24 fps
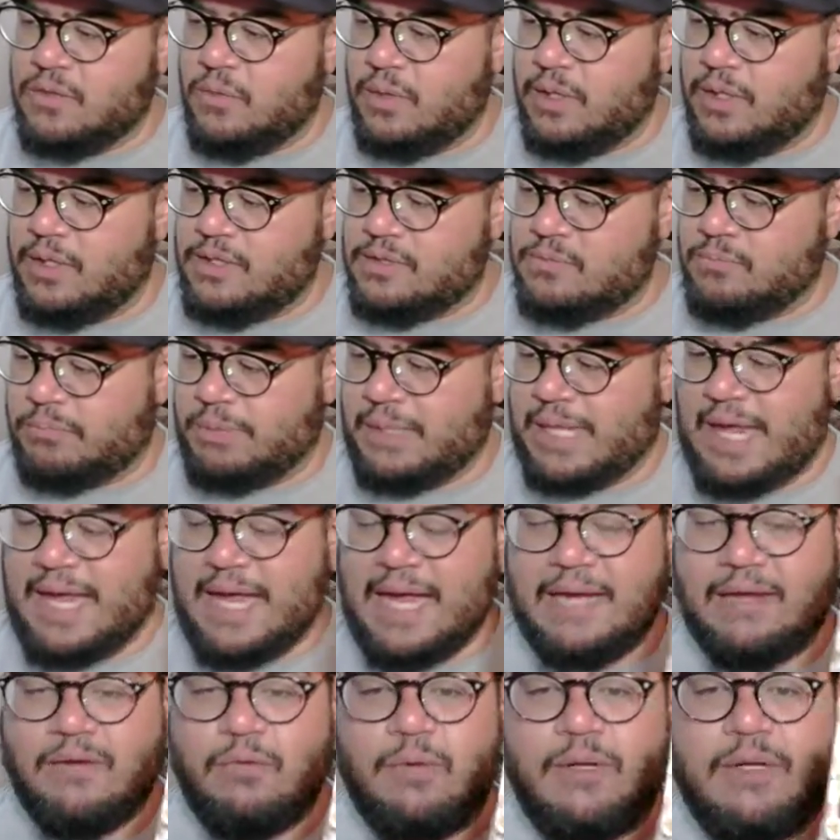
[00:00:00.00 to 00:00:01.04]
one is
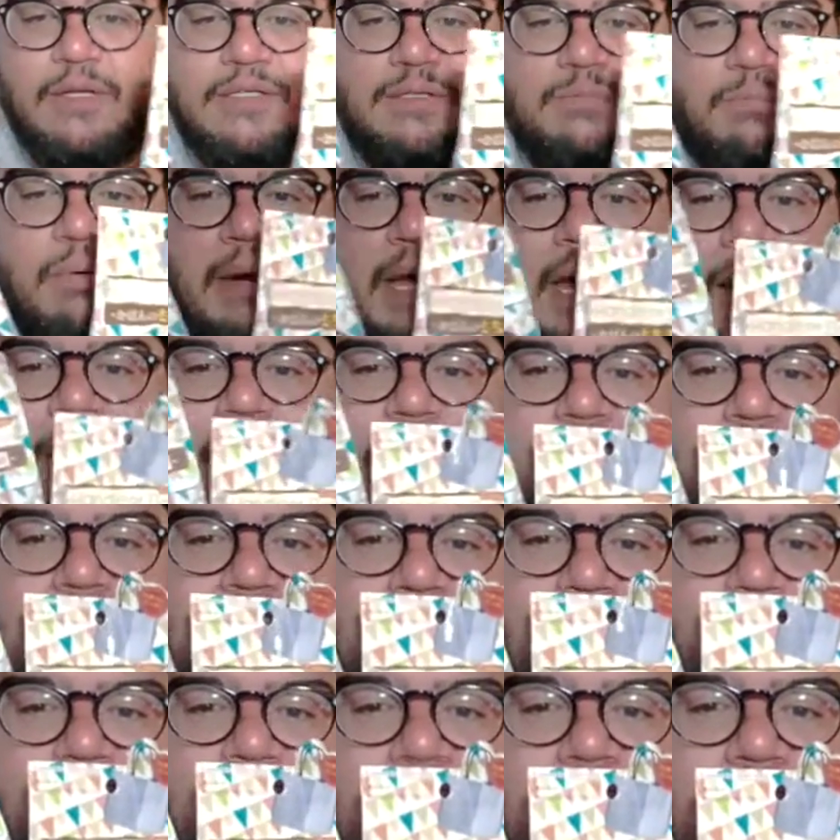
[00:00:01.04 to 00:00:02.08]
black, one is brown, you
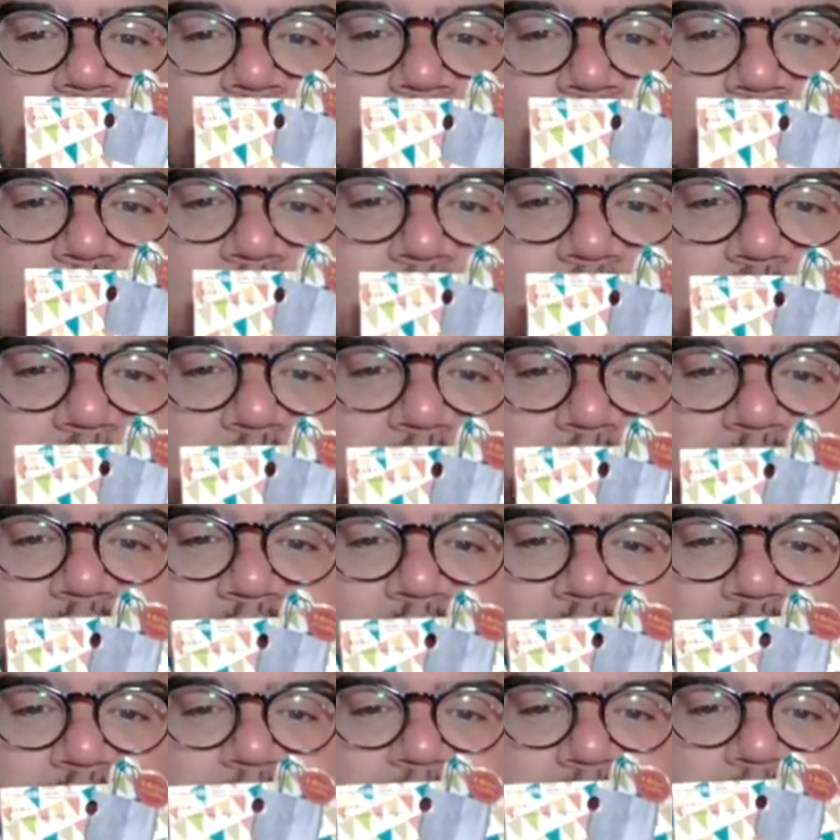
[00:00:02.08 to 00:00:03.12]
can barely see the
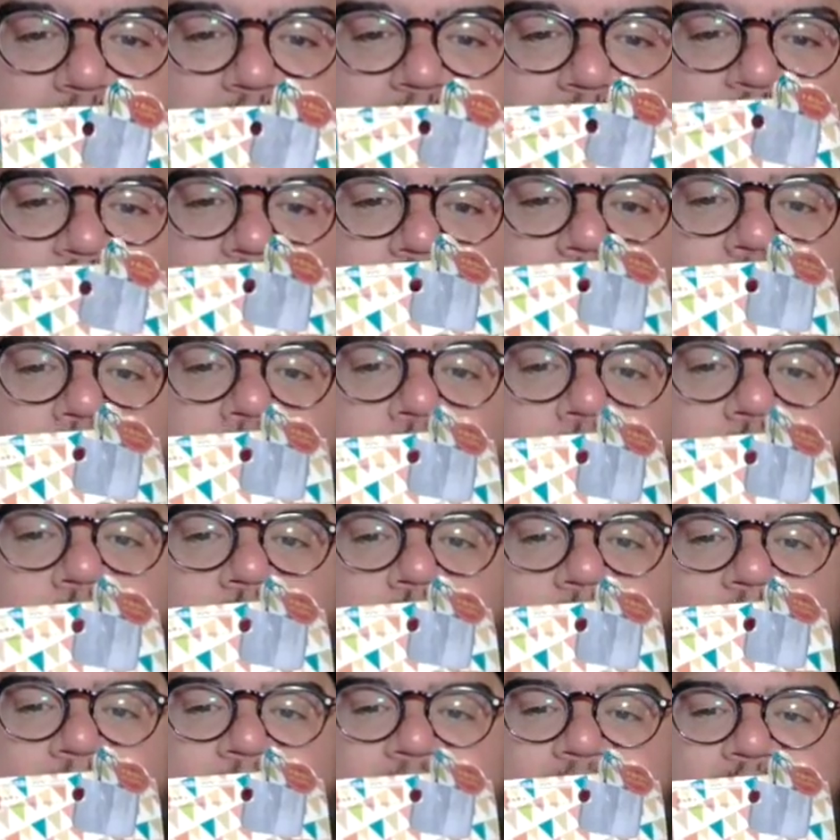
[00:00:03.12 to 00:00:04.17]
difference,
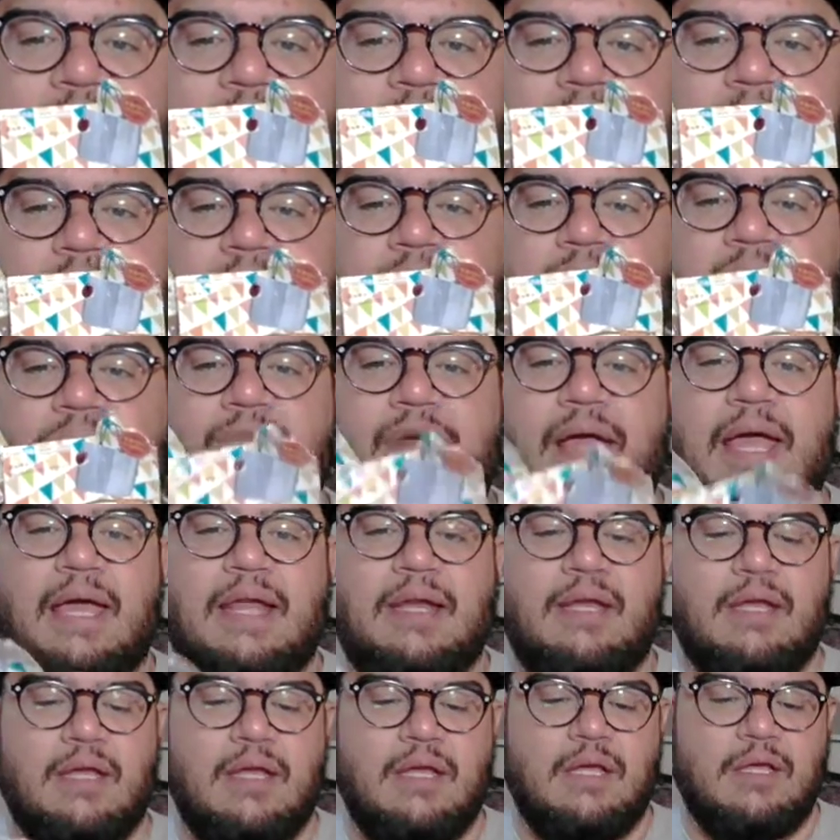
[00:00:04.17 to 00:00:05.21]
navy and red.
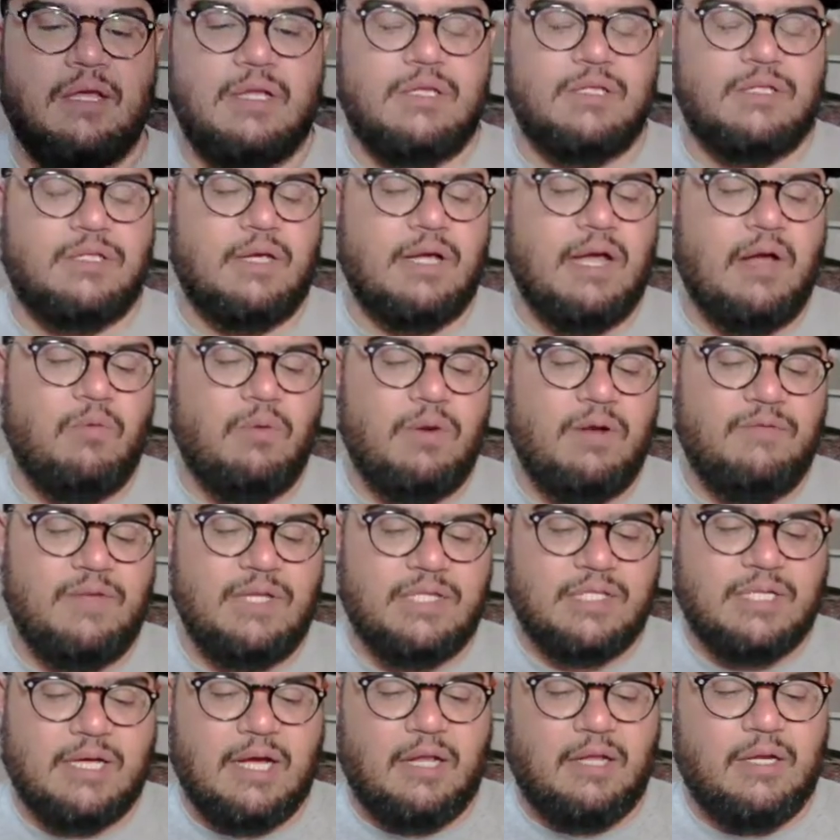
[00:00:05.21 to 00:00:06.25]
So I got one of
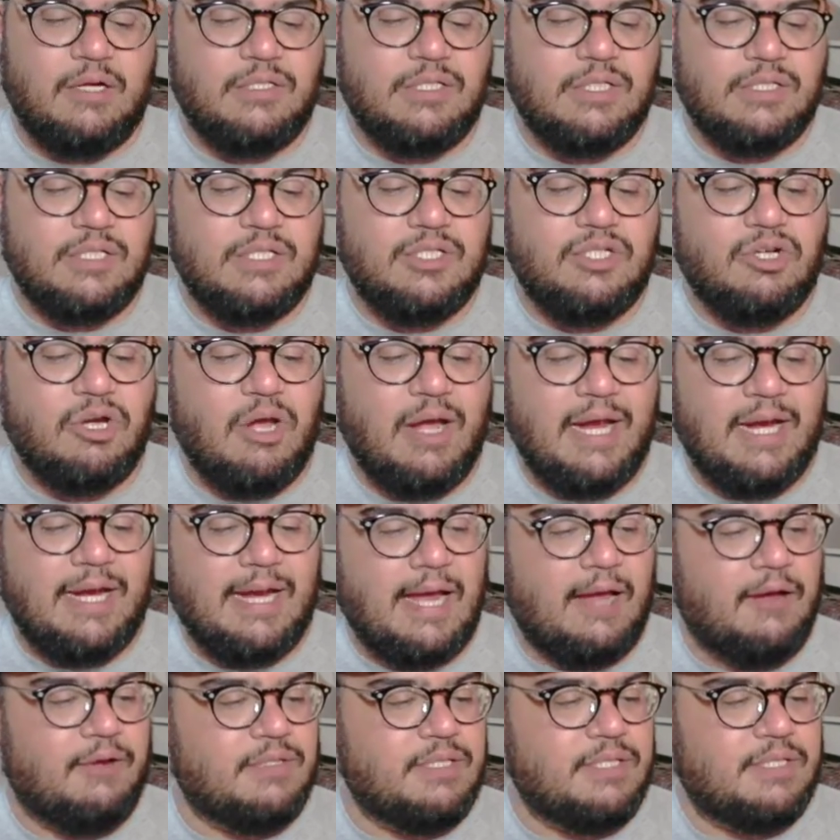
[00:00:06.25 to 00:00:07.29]
each color just to try it
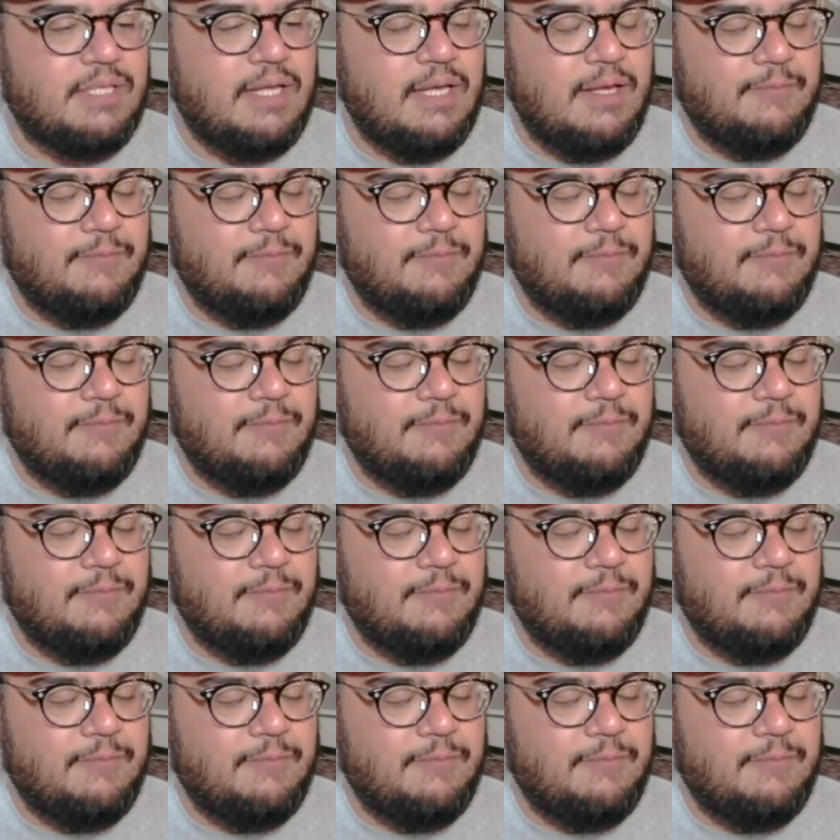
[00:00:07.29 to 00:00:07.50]
out.